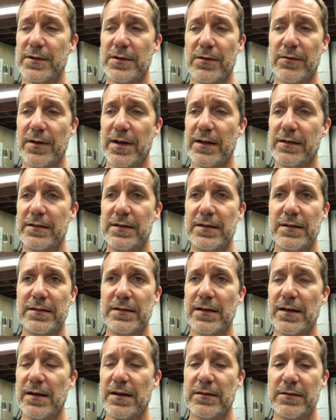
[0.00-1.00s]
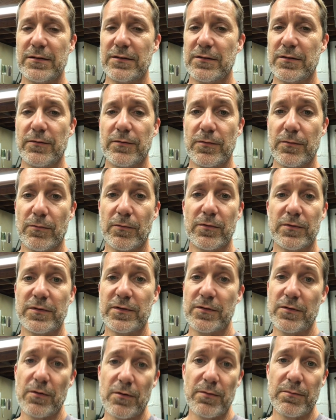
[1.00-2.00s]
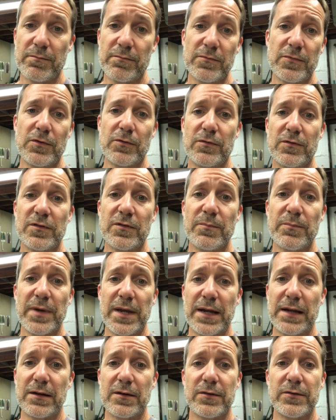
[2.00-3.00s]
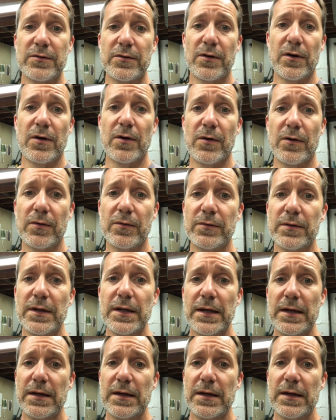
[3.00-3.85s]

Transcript: You don't have to get that. Just if you want to start doing some painting on your own,